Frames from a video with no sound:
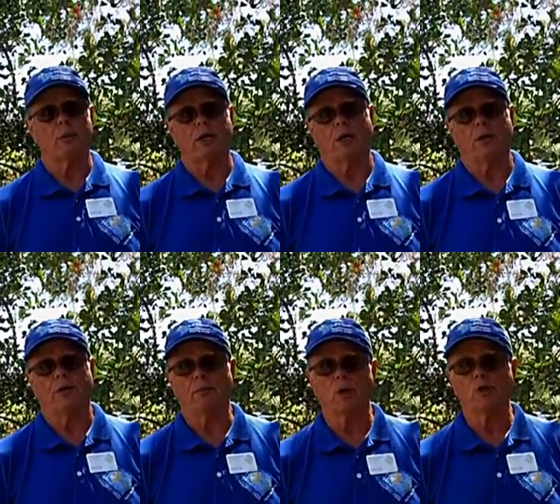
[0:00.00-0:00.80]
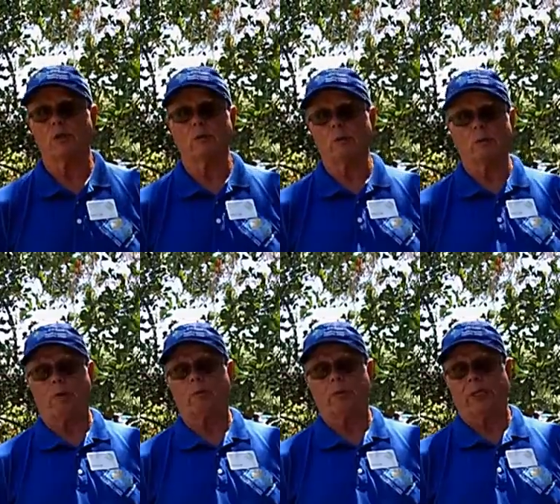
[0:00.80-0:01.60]
I think most of them would
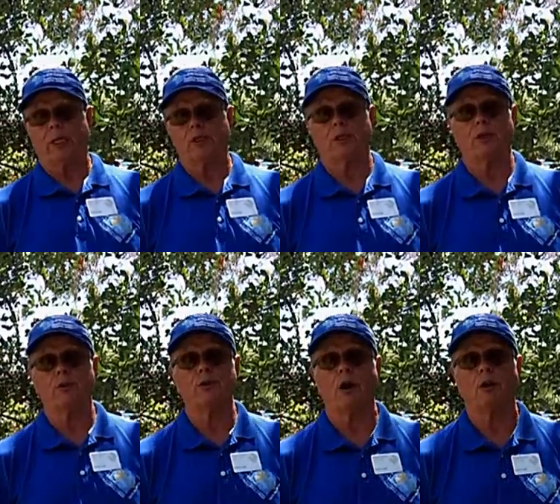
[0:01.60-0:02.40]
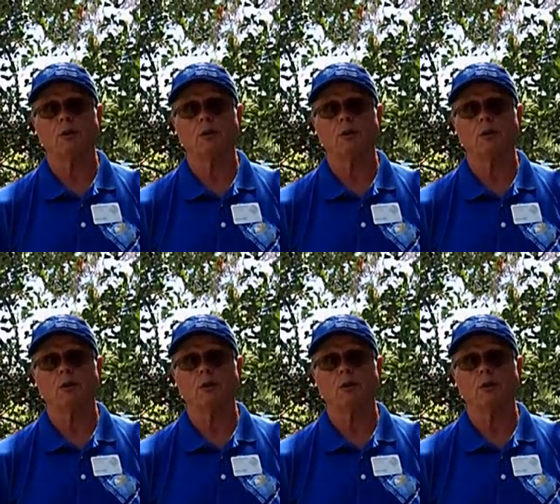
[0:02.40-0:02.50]
probably be less than $100.